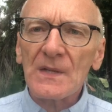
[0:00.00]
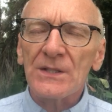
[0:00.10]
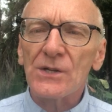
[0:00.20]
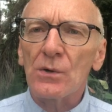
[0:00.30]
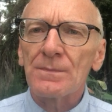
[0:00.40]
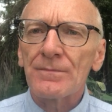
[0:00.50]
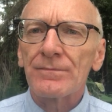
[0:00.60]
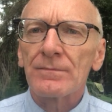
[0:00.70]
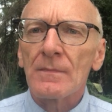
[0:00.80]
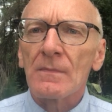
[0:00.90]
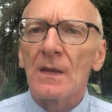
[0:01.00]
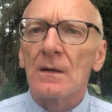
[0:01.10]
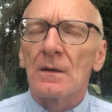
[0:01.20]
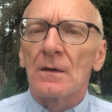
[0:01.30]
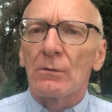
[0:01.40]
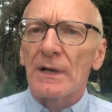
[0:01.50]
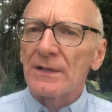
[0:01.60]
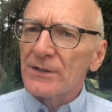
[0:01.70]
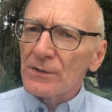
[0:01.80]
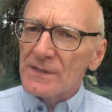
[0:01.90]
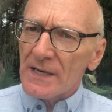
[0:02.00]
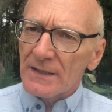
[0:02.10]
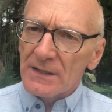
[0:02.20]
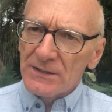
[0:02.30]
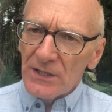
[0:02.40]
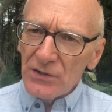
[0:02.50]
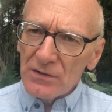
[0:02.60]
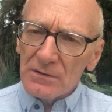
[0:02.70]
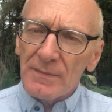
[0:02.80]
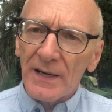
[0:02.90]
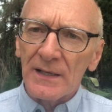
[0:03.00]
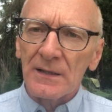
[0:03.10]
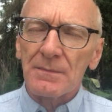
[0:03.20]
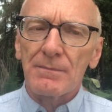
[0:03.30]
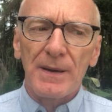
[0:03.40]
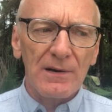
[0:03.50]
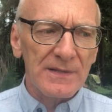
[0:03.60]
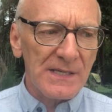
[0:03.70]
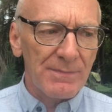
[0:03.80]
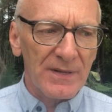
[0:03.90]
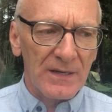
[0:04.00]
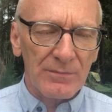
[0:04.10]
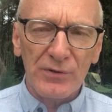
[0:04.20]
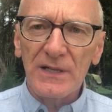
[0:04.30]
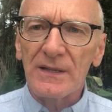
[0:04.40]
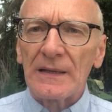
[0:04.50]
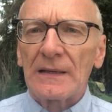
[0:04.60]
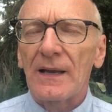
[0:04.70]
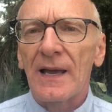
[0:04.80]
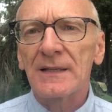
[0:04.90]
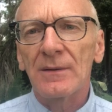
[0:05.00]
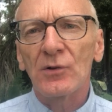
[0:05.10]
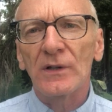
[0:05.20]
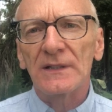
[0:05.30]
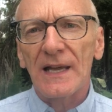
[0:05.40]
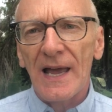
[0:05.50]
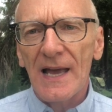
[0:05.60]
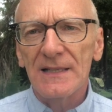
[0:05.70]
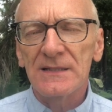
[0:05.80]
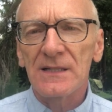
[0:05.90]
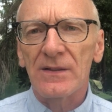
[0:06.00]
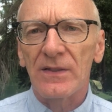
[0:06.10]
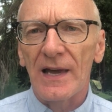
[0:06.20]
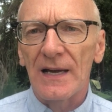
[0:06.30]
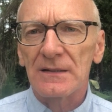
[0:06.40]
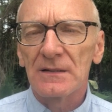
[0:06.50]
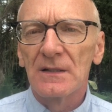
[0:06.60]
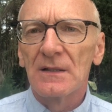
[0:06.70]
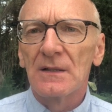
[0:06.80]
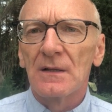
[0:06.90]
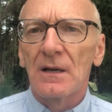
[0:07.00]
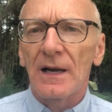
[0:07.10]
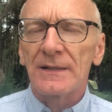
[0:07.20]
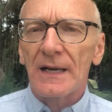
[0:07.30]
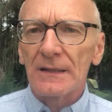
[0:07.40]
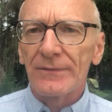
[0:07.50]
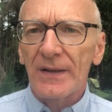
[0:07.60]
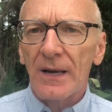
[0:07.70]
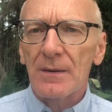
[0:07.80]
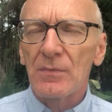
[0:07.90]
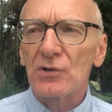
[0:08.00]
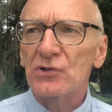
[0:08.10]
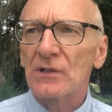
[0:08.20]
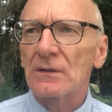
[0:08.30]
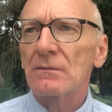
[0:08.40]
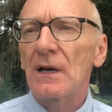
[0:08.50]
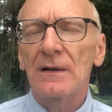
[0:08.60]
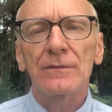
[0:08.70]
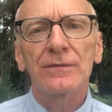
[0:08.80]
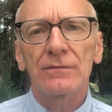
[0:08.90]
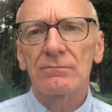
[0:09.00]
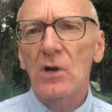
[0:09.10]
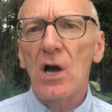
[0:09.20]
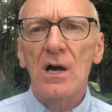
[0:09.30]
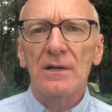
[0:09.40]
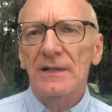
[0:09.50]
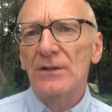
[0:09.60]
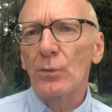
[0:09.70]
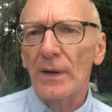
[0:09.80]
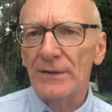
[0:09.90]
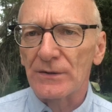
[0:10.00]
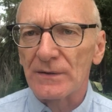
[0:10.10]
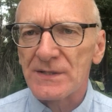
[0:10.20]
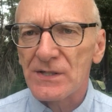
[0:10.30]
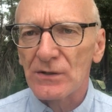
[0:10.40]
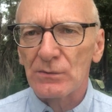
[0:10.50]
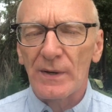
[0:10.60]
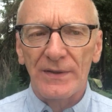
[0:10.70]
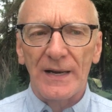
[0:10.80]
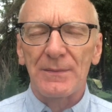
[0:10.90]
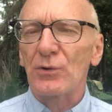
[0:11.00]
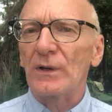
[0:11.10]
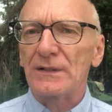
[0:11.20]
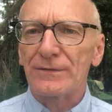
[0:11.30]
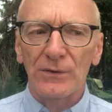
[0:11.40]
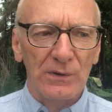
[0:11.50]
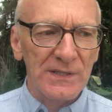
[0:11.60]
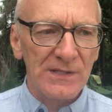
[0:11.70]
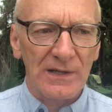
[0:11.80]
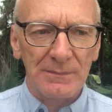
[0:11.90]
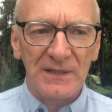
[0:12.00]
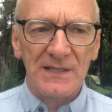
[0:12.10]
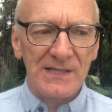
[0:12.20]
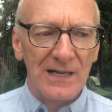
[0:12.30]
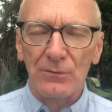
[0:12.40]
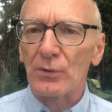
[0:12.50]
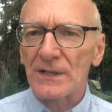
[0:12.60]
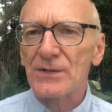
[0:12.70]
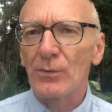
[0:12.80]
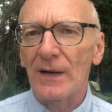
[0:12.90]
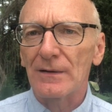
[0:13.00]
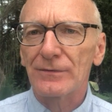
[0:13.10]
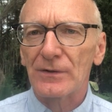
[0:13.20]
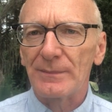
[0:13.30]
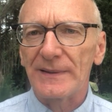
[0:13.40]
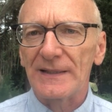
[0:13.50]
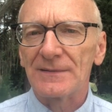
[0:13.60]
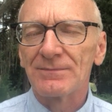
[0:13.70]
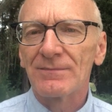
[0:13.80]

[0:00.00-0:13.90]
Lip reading: So what I'm going to do is I'm going to continue my parasympathetic breathing, and I'm going to add to that an elevated emotion of awe and wonder is the one that I'm going to focus on, because that works well for me.